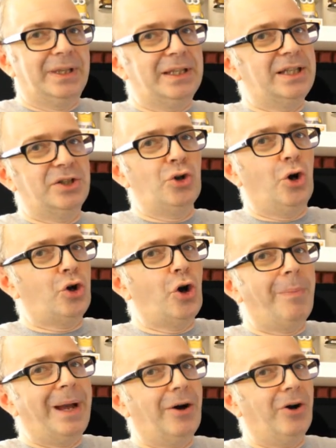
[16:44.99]
This is not a
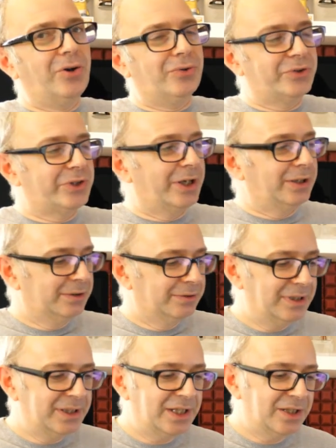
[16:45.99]
cop-out answer.
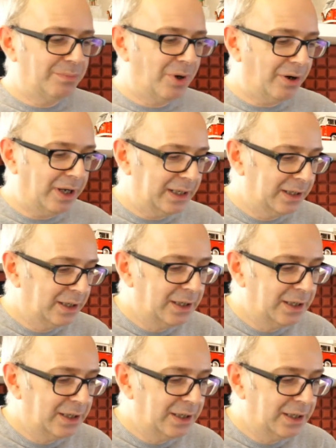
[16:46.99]
This is my